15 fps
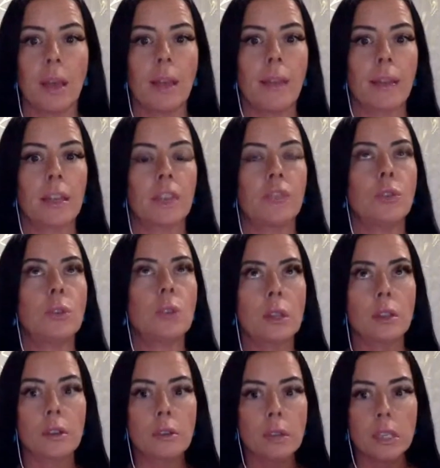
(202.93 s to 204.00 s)
Like if you could
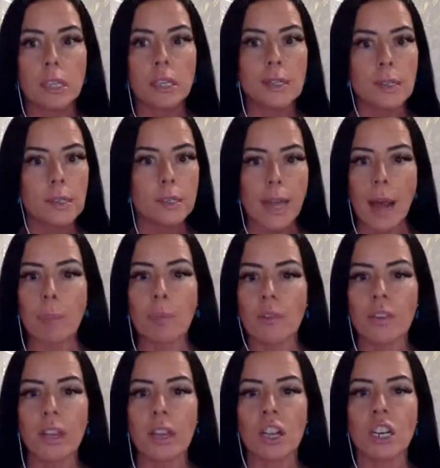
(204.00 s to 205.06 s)
literally snap your
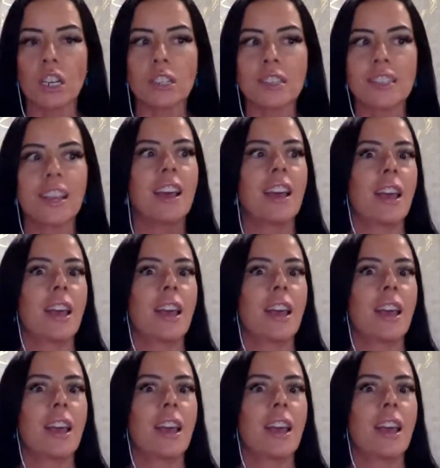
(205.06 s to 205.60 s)
fingers